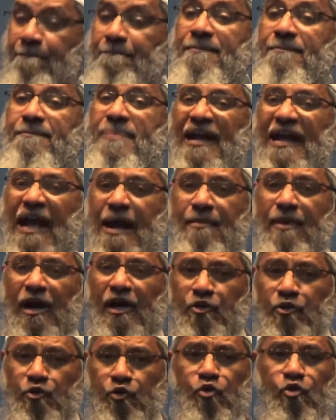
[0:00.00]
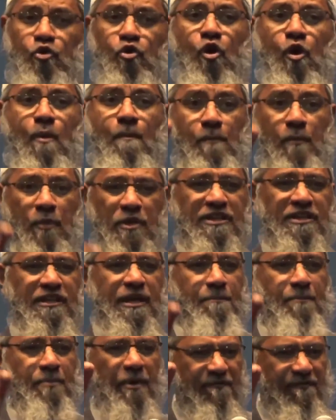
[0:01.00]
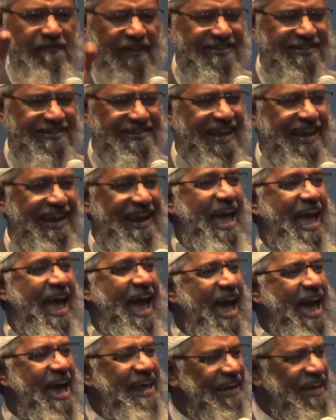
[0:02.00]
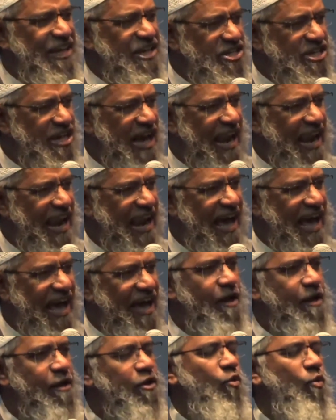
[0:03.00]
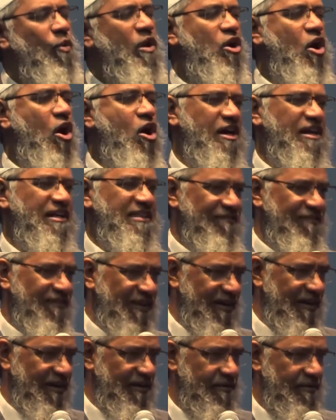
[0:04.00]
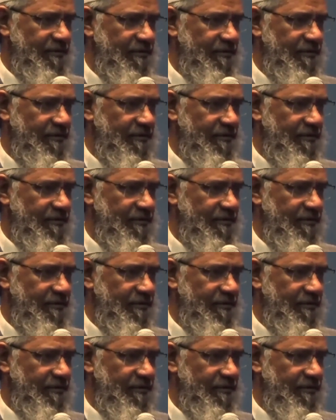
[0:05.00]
Become a true Muslim professional, and inshallah you will conquer the world.